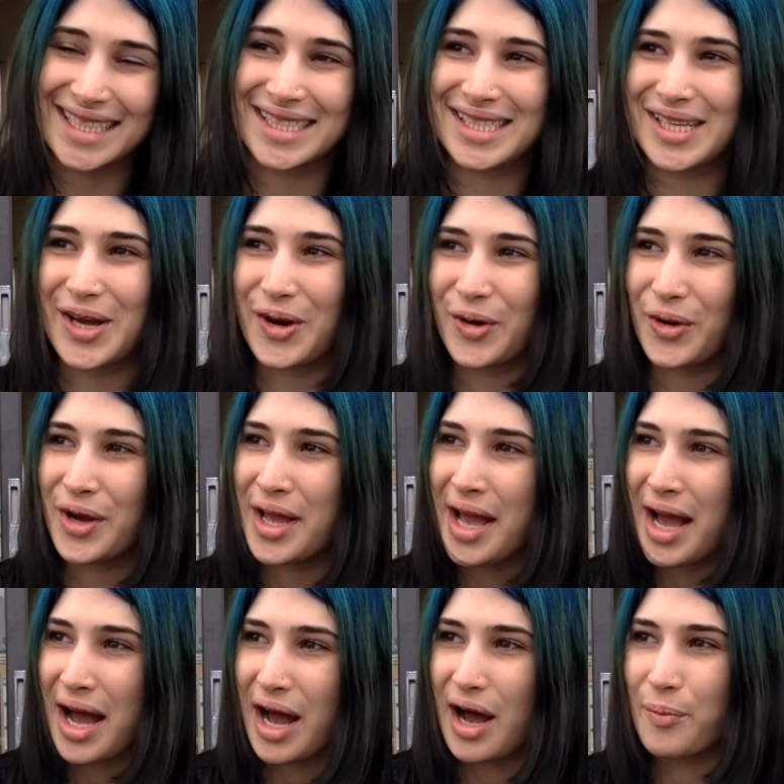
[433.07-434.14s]
So
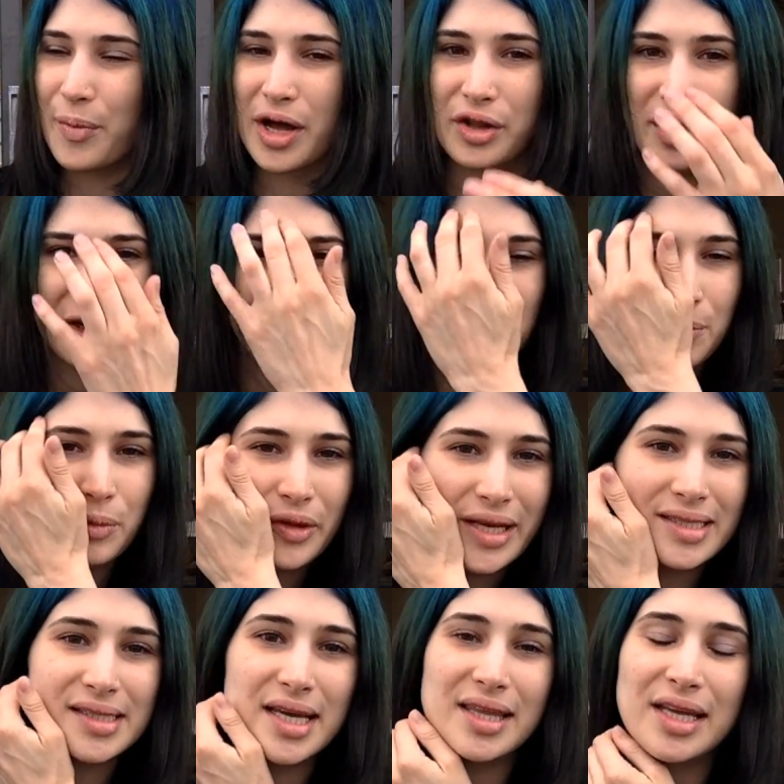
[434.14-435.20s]
a lot of people, they
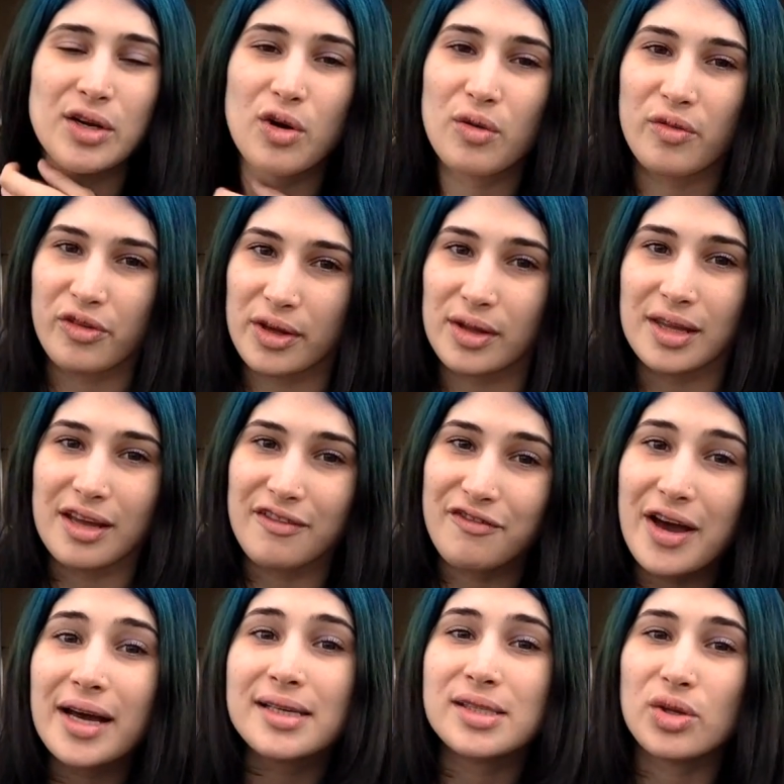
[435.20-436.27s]
say they don't feel the
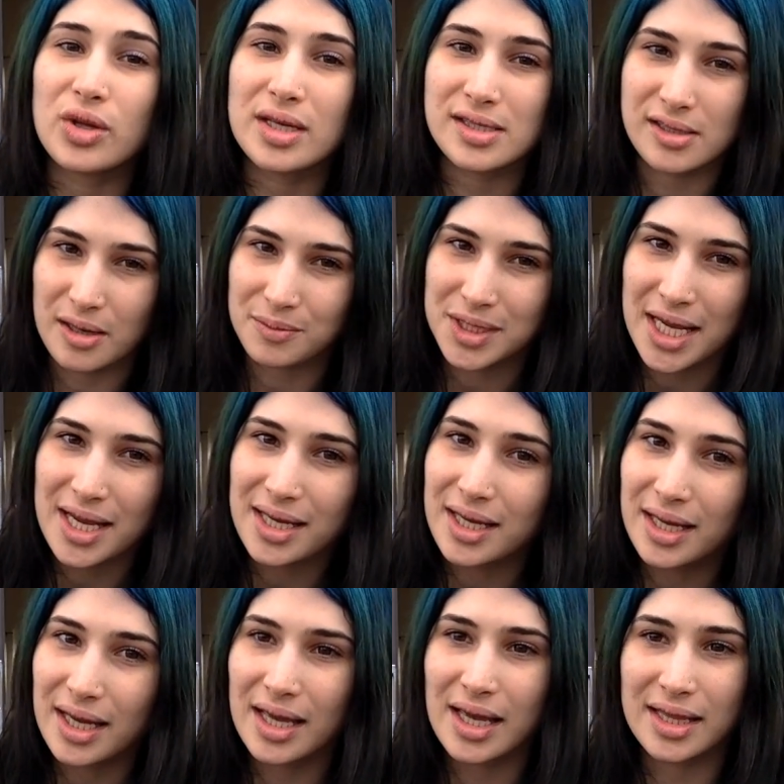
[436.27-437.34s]
effects, so they stop taking
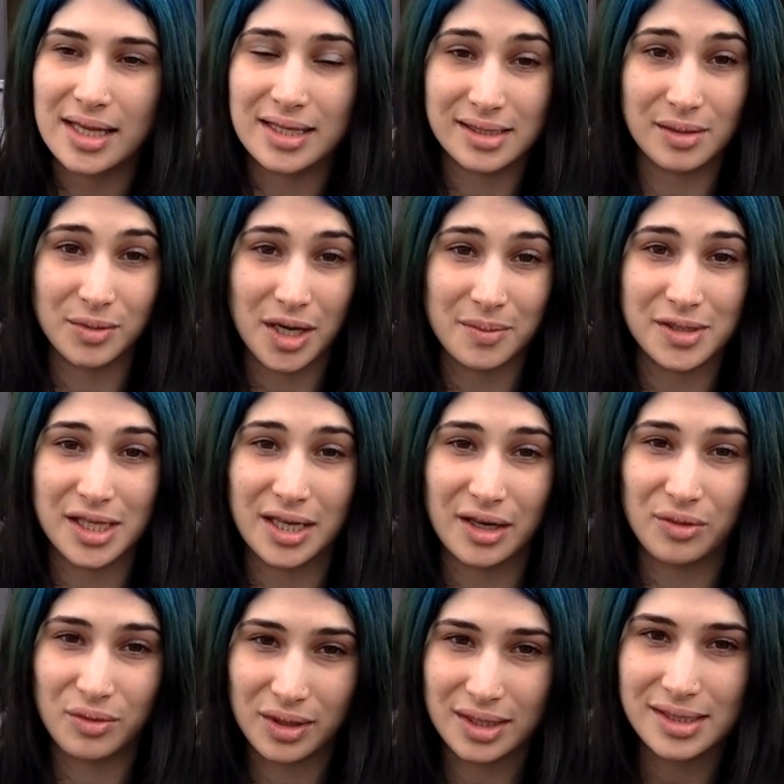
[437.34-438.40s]
it, and then sometimes they
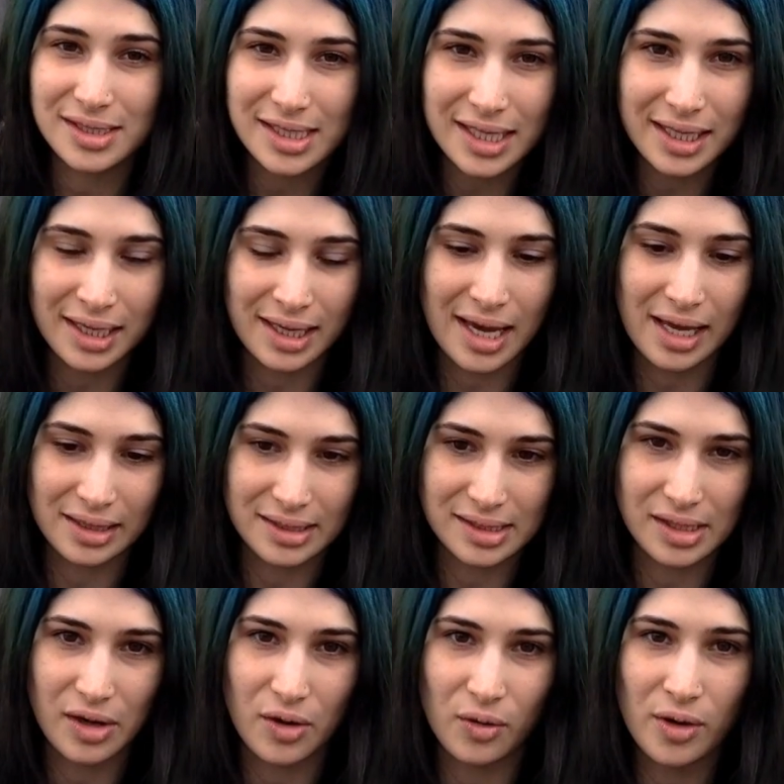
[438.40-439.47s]
get really sick again.
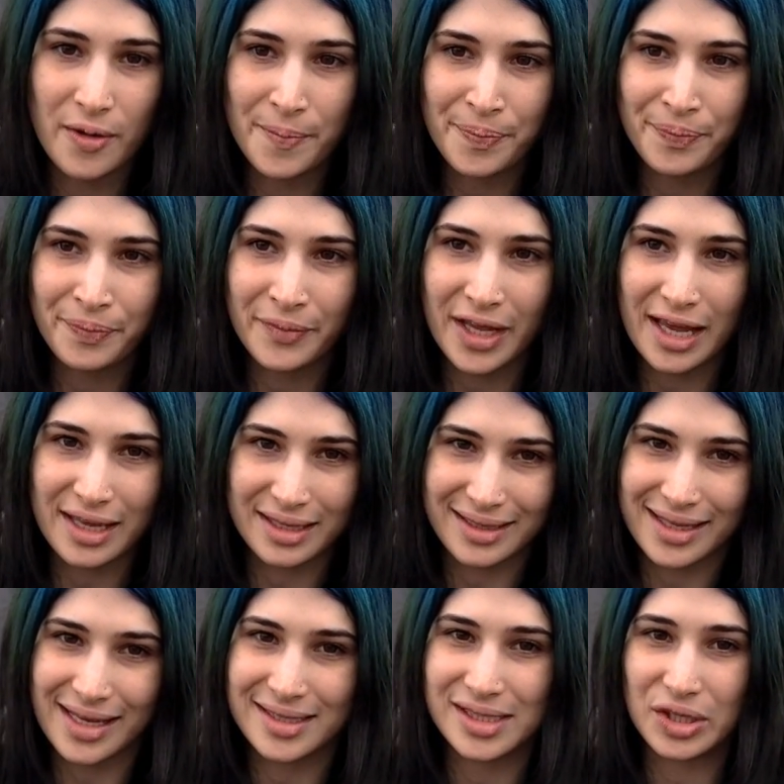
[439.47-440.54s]
So
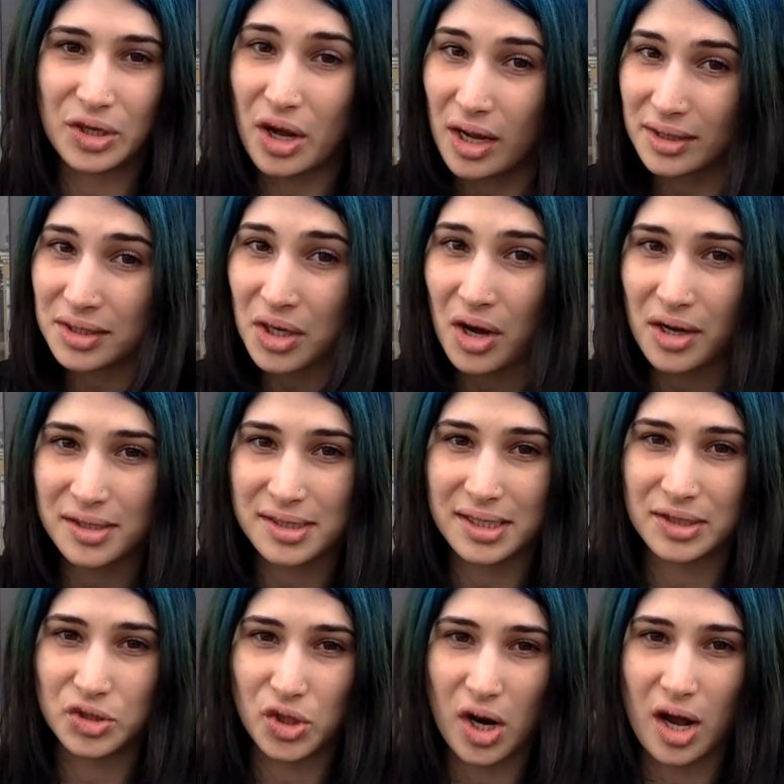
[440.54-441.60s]
it's a
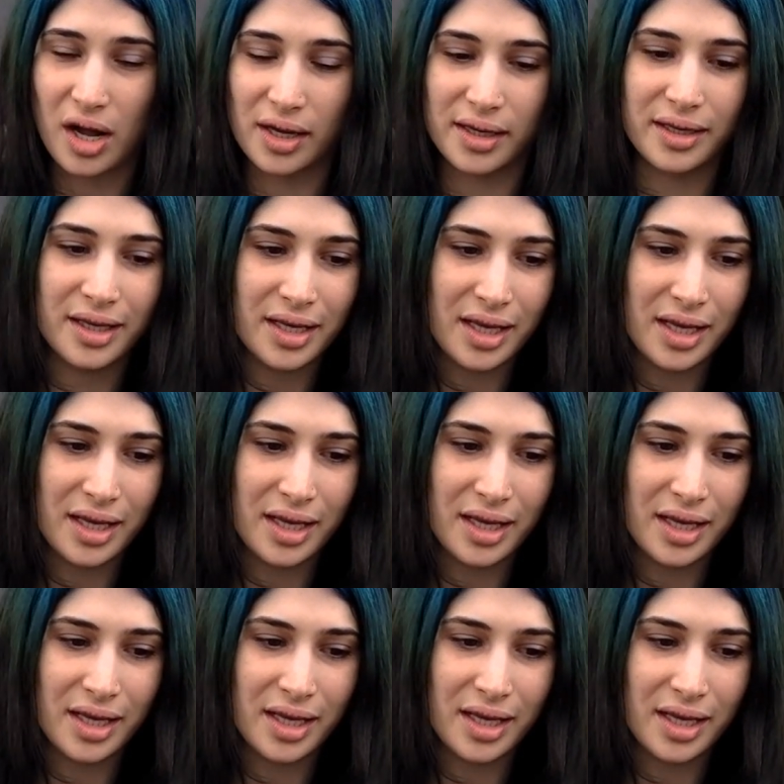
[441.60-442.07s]
non-toxic drug.